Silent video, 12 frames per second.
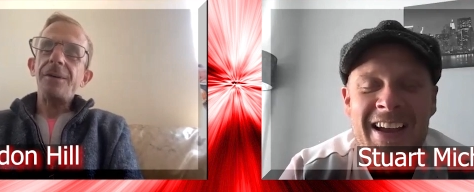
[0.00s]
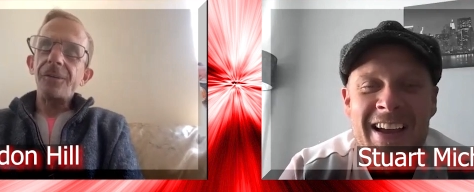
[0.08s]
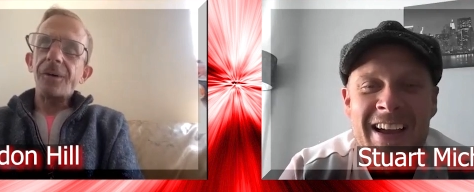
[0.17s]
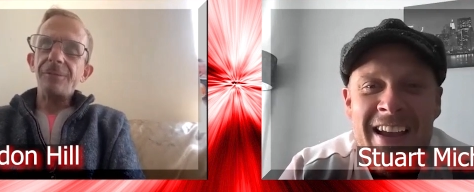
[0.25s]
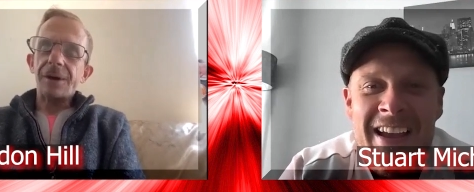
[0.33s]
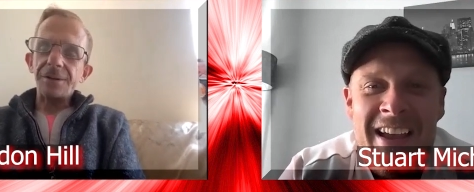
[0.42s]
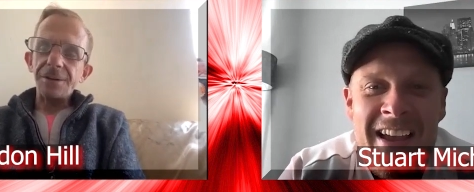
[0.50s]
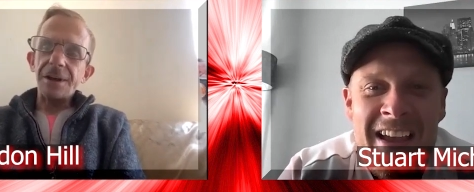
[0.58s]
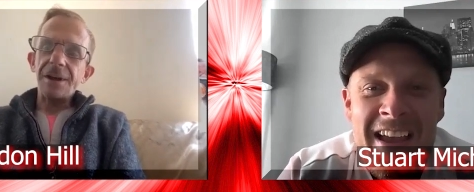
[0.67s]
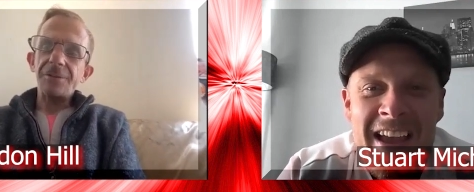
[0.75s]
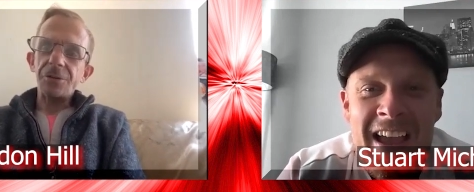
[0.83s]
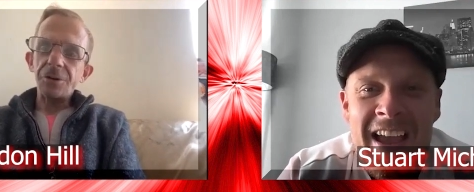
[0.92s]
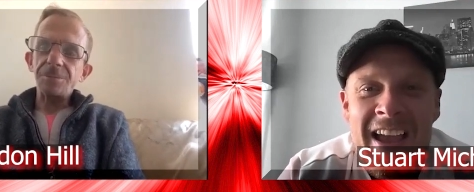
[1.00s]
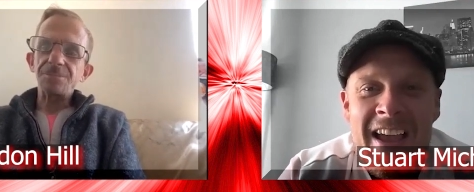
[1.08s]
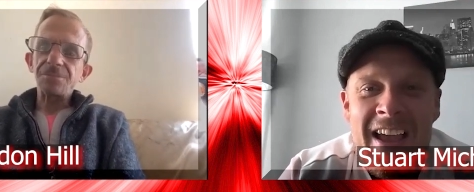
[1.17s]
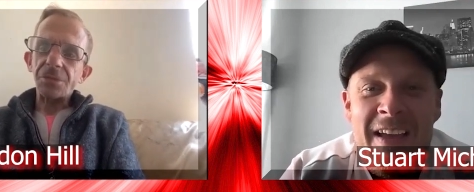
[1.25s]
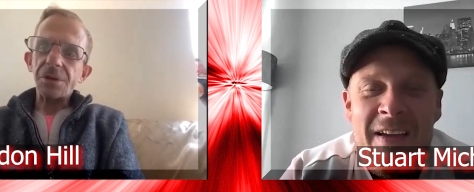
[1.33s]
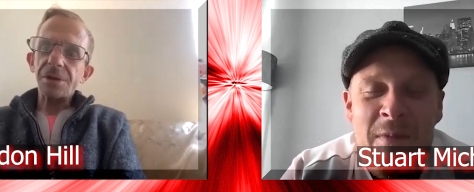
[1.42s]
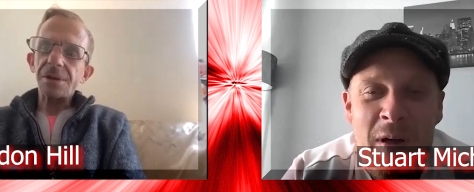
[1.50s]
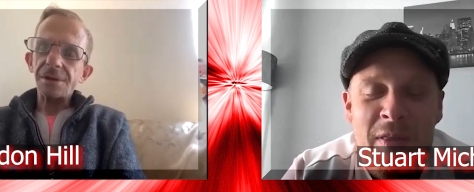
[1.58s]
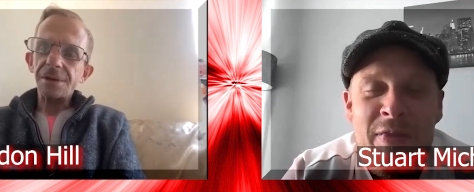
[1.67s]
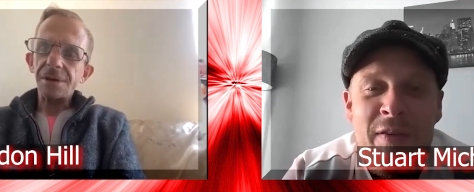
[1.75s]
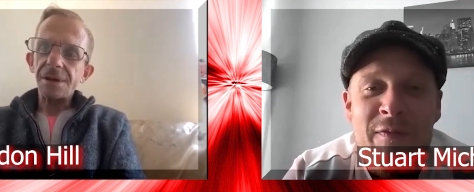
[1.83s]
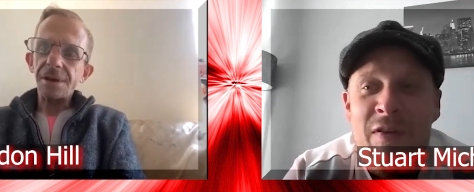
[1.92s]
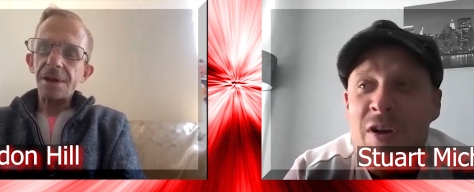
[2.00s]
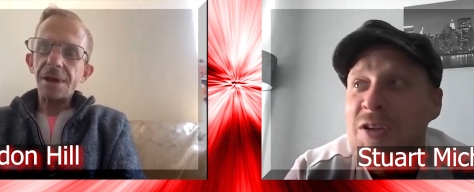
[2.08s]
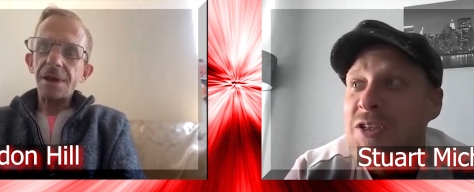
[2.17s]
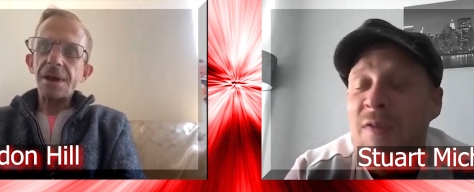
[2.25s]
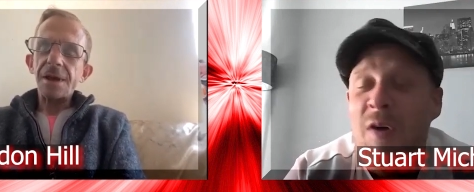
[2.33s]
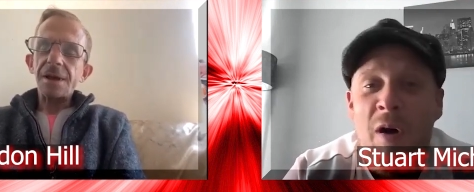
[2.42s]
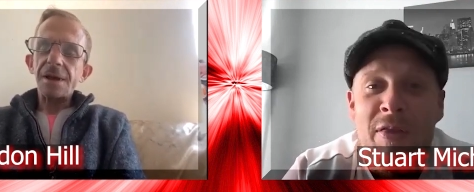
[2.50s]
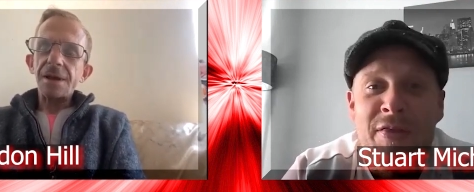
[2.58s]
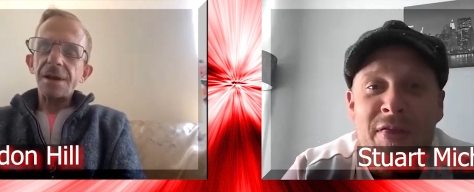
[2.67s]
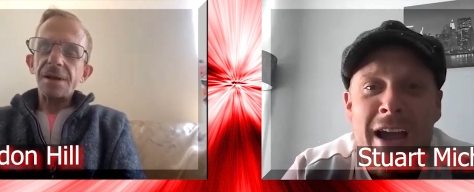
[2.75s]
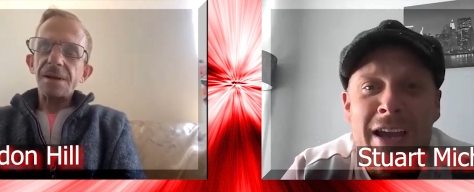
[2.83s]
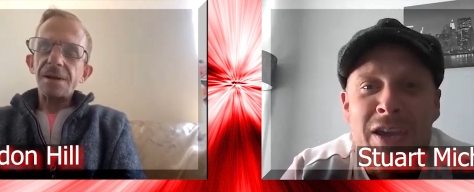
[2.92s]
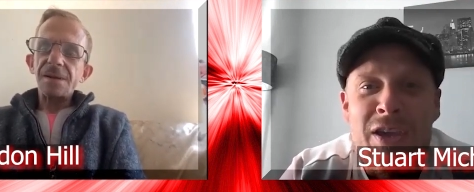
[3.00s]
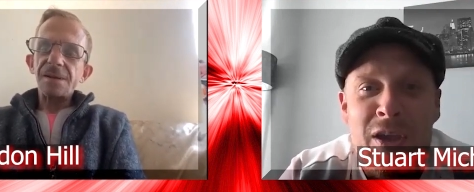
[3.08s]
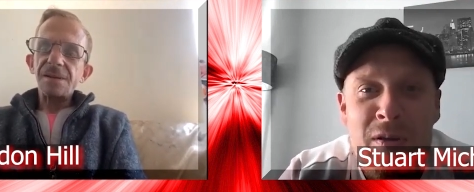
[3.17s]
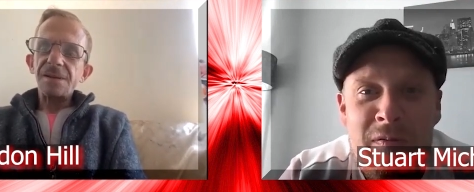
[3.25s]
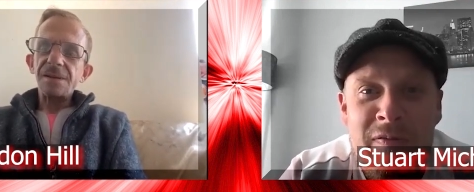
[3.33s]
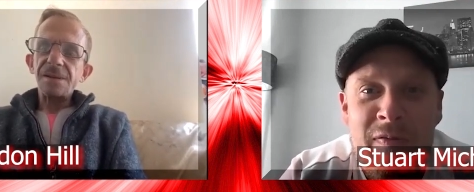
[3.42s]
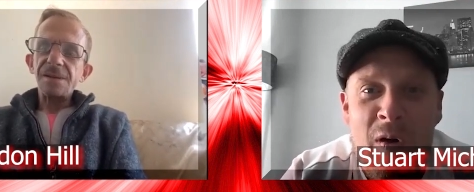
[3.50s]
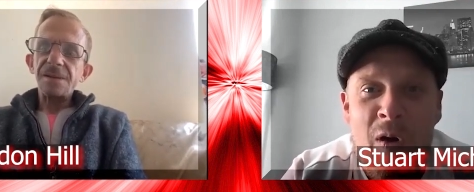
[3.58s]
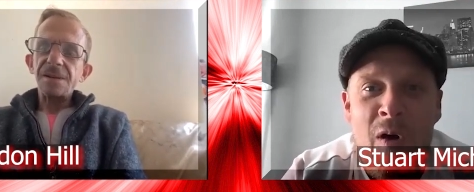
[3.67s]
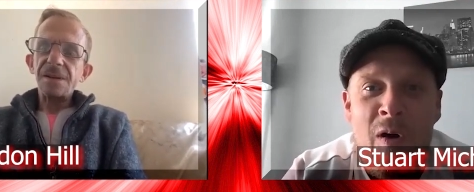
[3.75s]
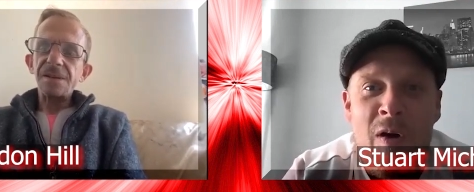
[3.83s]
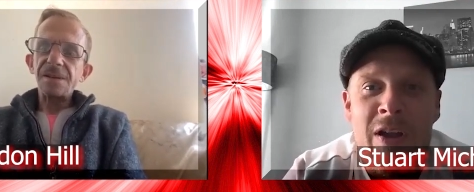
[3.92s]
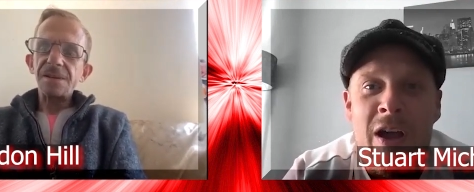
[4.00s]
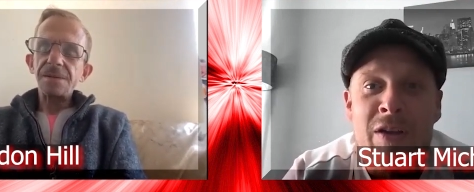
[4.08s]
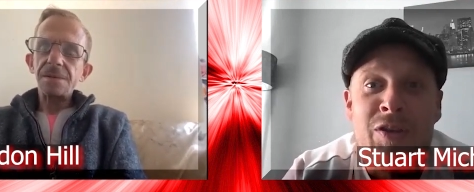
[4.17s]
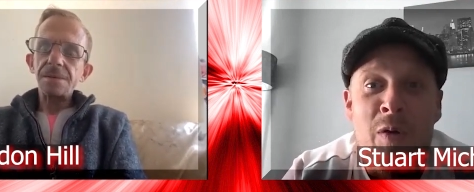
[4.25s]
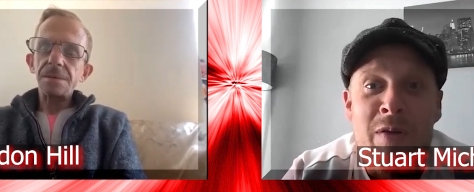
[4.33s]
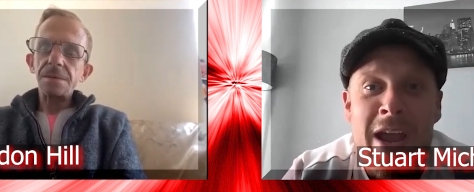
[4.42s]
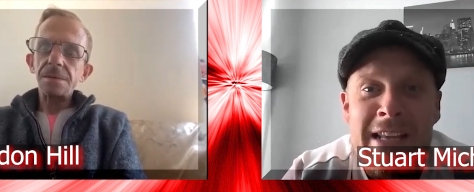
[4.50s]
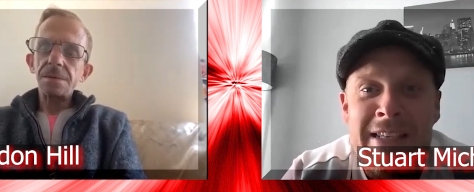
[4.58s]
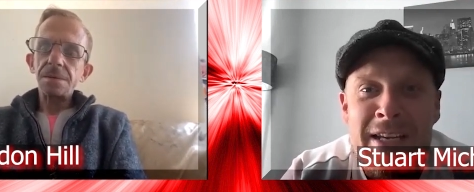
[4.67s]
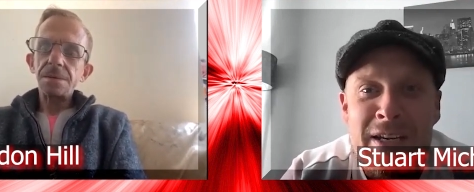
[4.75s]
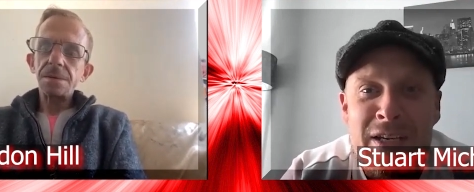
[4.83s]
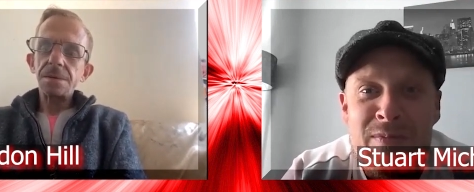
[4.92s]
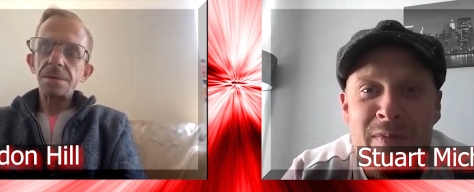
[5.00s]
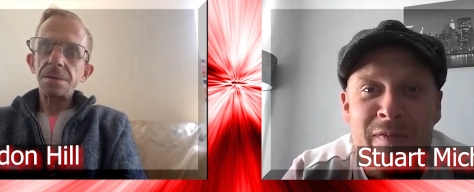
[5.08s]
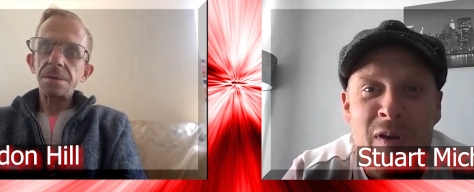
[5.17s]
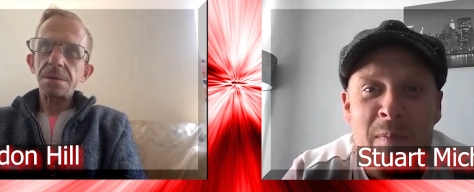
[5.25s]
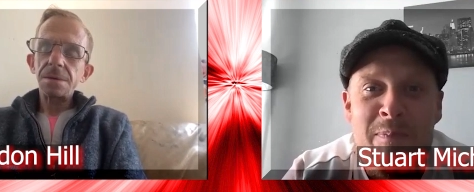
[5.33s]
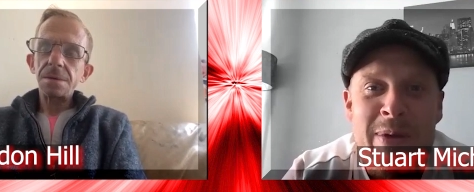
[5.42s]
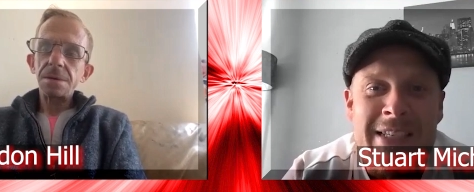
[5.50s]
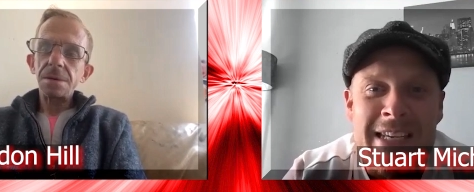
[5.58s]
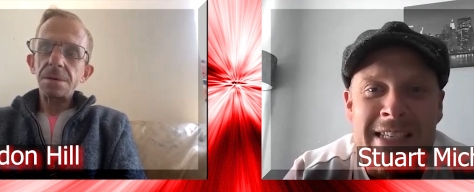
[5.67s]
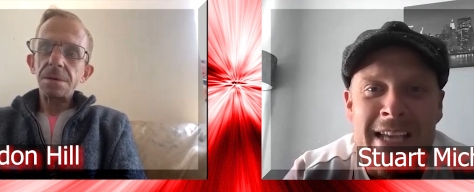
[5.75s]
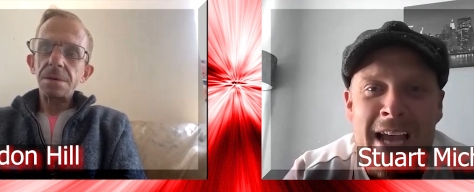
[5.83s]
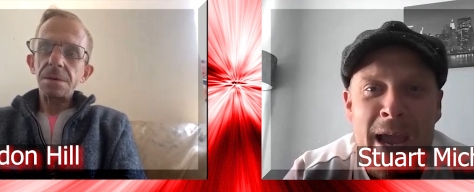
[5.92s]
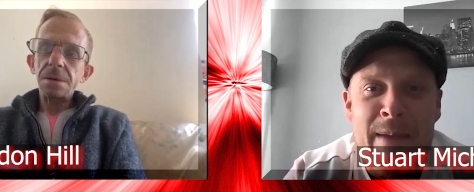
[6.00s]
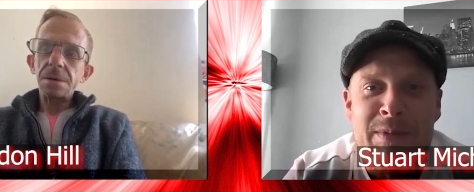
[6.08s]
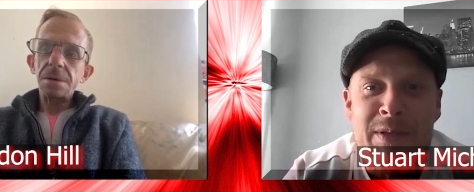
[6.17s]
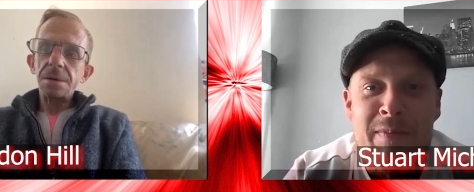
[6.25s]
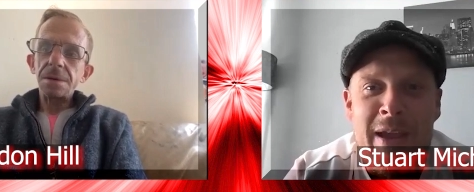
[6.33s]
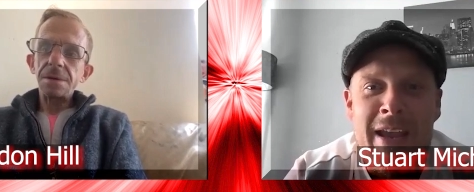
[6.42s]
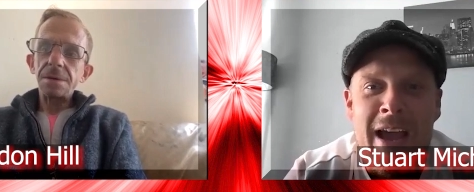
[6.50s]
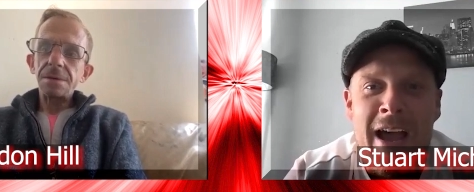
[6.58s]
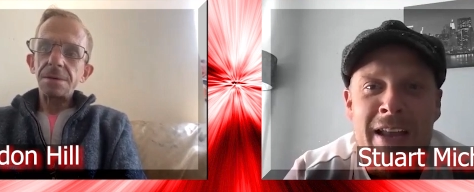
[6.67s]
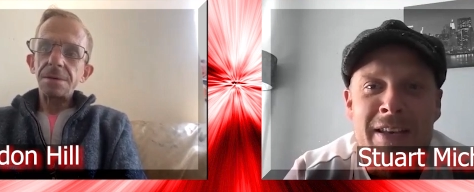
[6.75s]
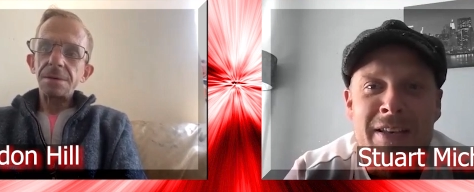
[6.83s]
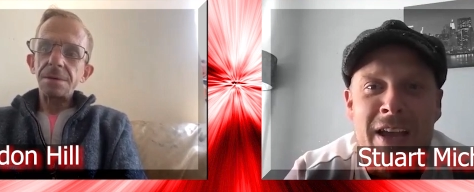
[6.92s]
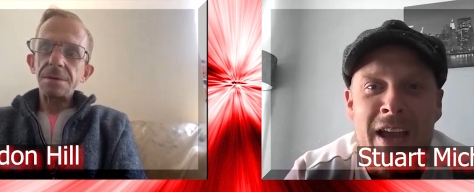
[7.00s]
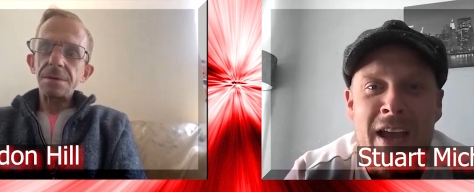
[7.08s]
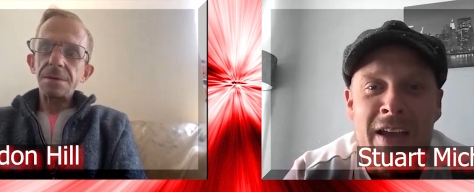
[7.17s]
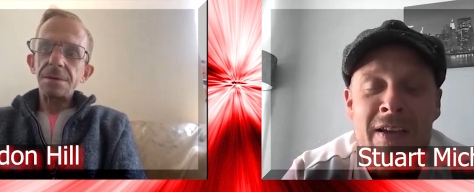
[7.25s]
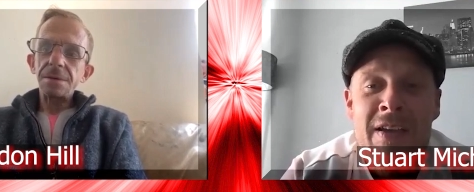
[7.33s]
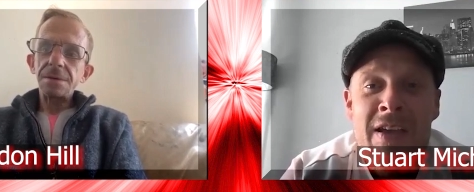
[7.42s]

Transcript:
Speaker 1: All right, mate. Yeah, good.
Speaker 2: Well, th- first of all, thank you for uh, donating some of your busy time to me and. Uh,